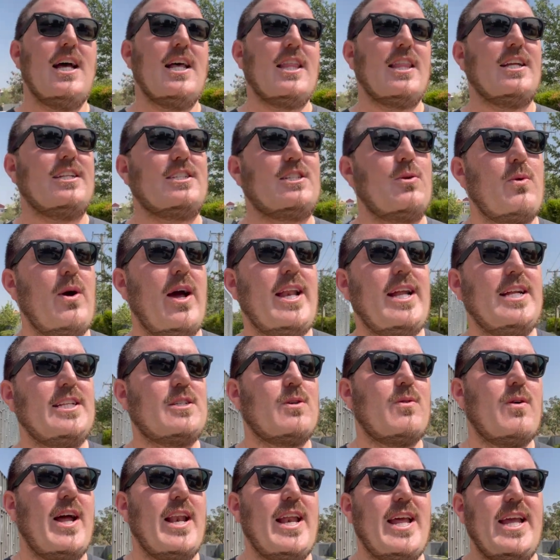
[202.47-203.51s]
the
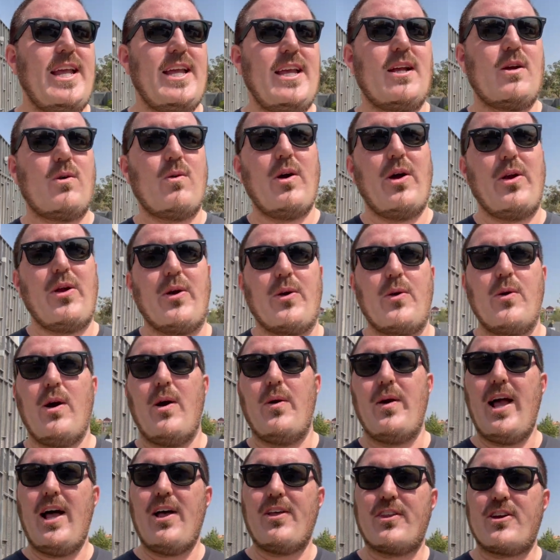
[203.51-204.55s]
2020 quote-unquote
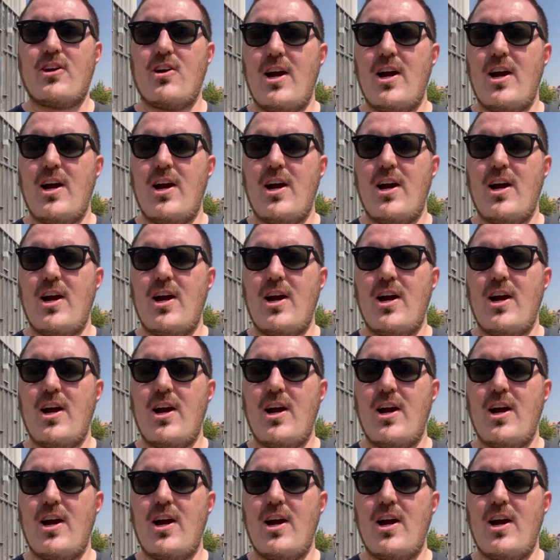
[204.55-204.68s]
health